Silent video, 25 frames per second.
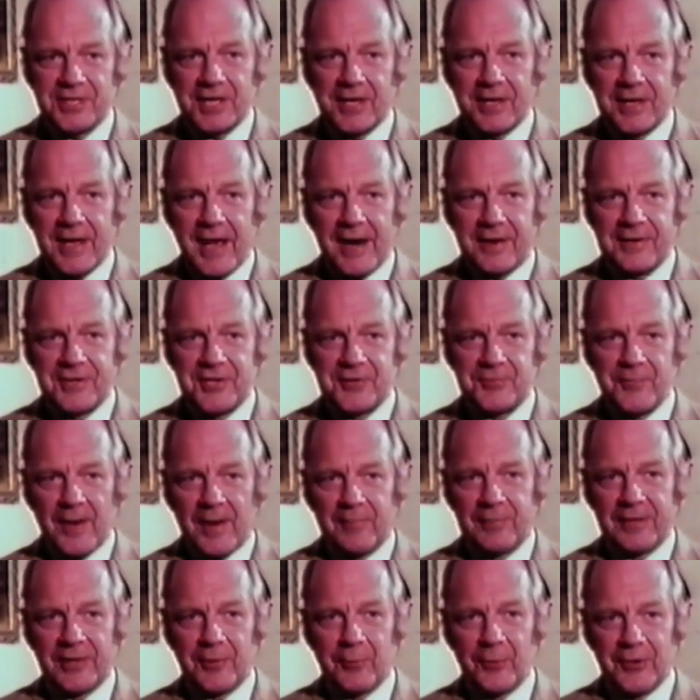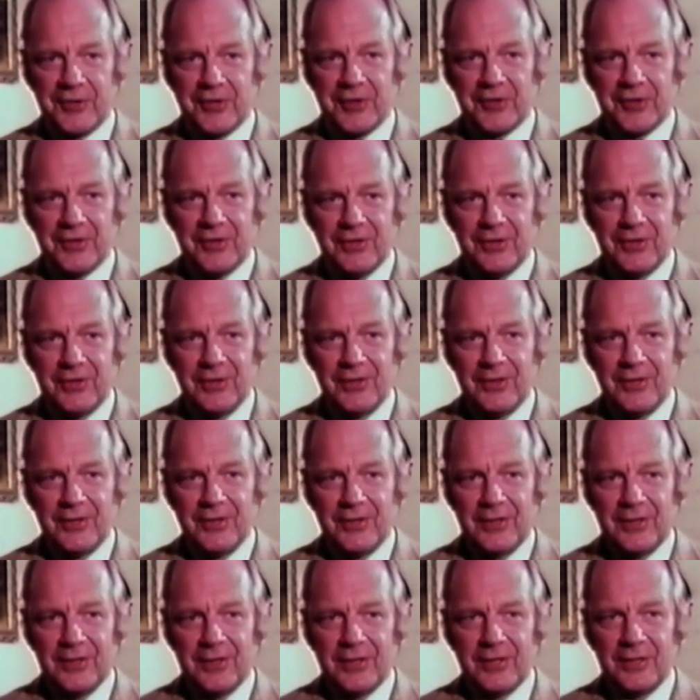the demands
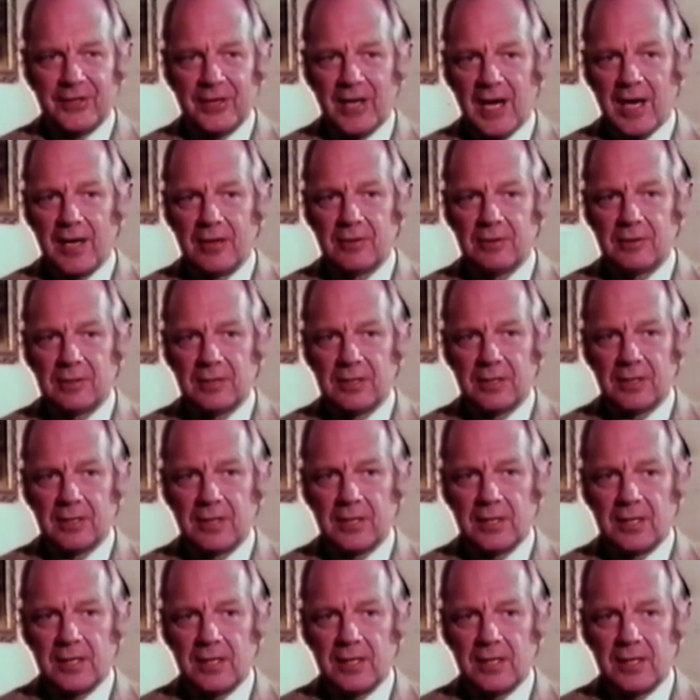of the kidnappers.